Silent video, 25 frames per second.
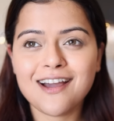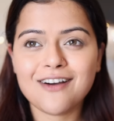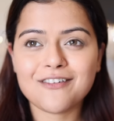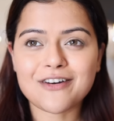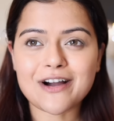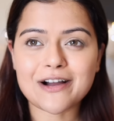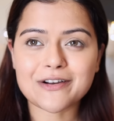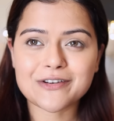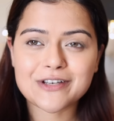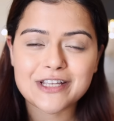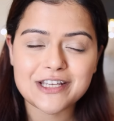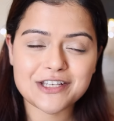
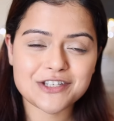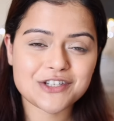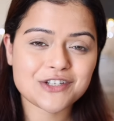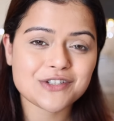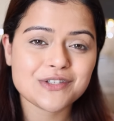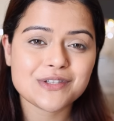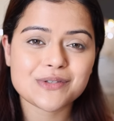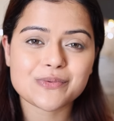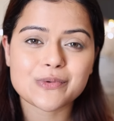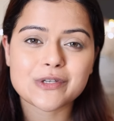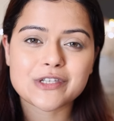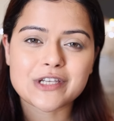
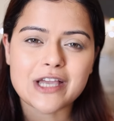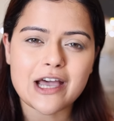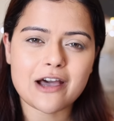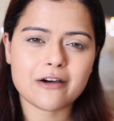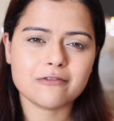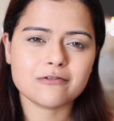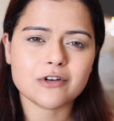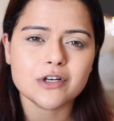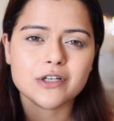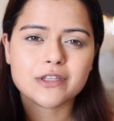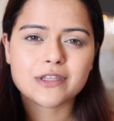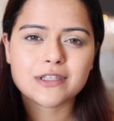Foundations which
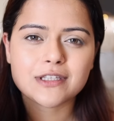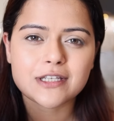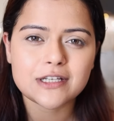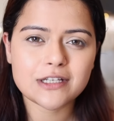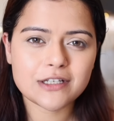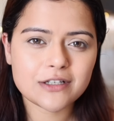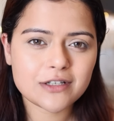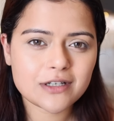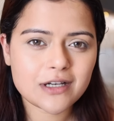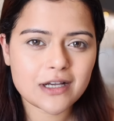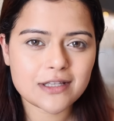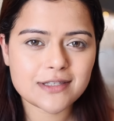have a
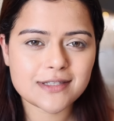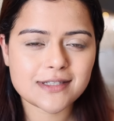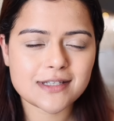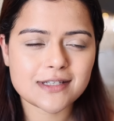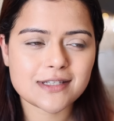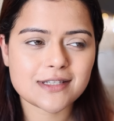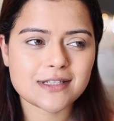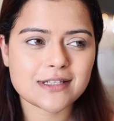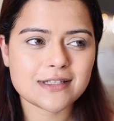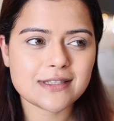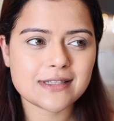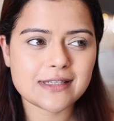thinner
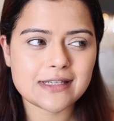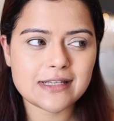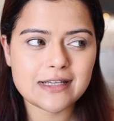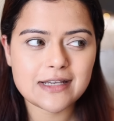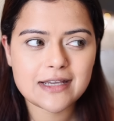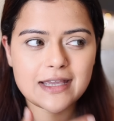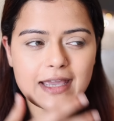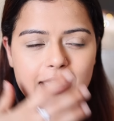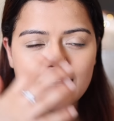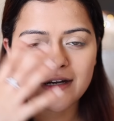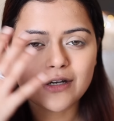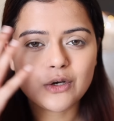consistency
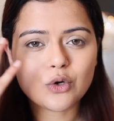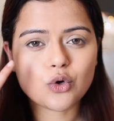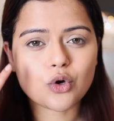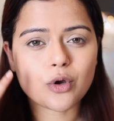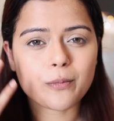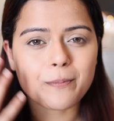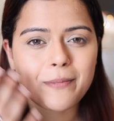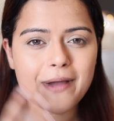can look